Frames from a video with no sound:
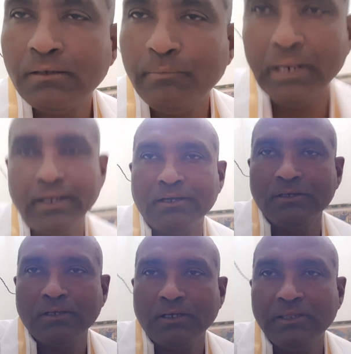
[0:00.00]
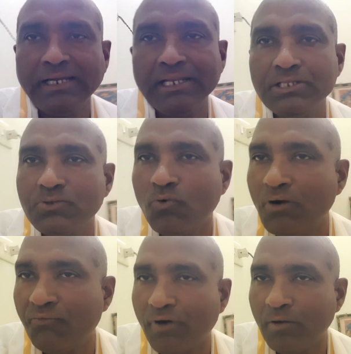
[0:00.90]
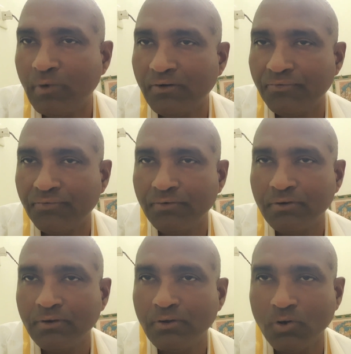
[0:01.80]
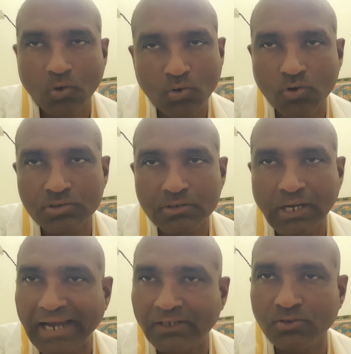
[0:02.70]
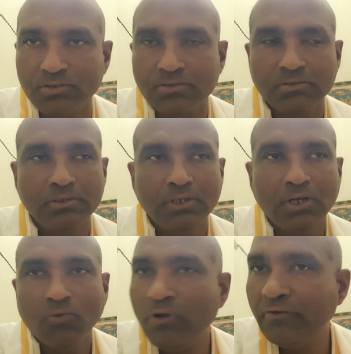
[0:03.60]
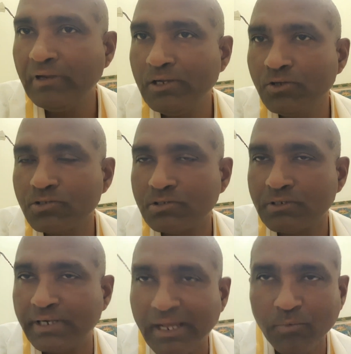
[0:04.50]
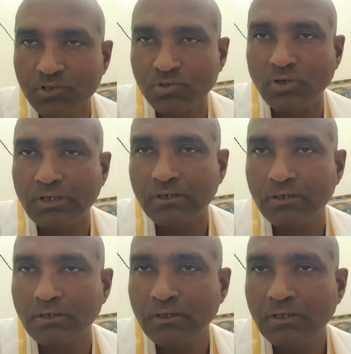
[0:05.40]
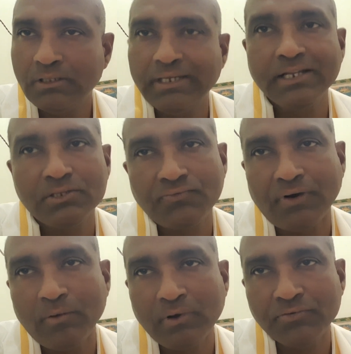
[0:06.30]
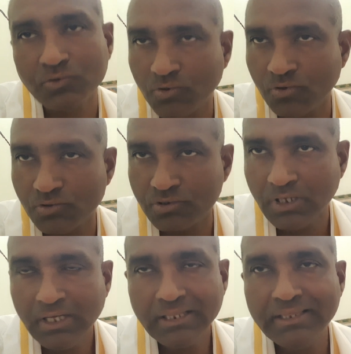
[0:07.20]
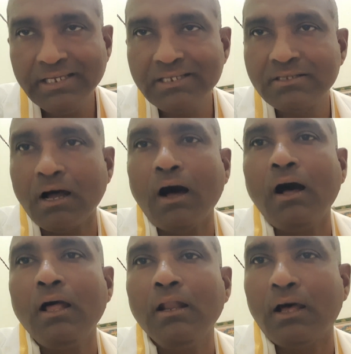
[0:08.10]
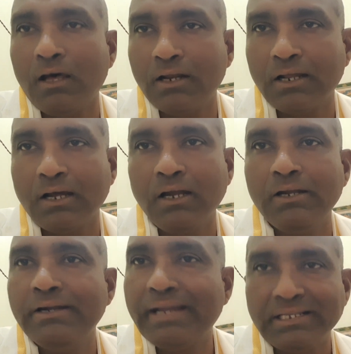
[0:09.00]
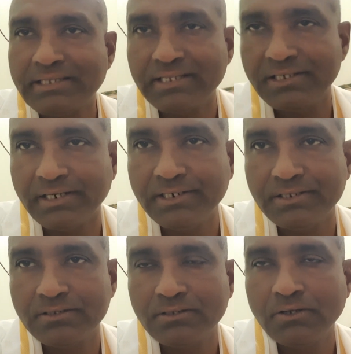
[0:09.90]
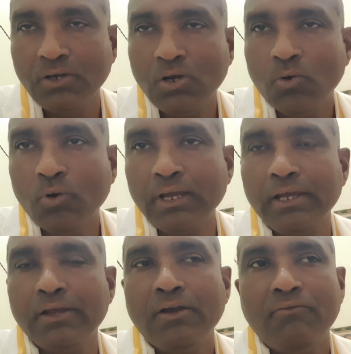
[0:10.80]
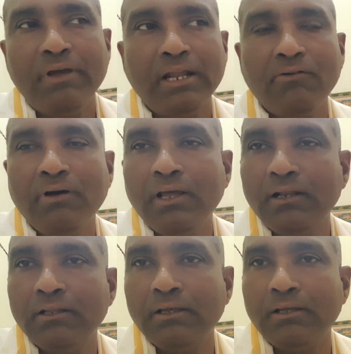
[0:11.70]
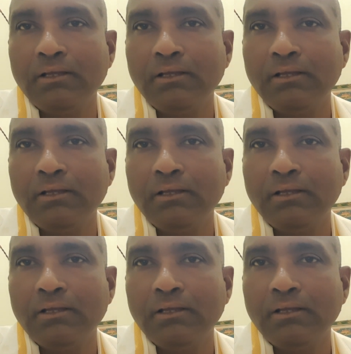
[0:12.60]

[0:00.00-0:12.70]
milk, that is one form of glucose, lactose. We will use table sugar, that is form of sucrose. These all are called disaccharides. Okay, whenever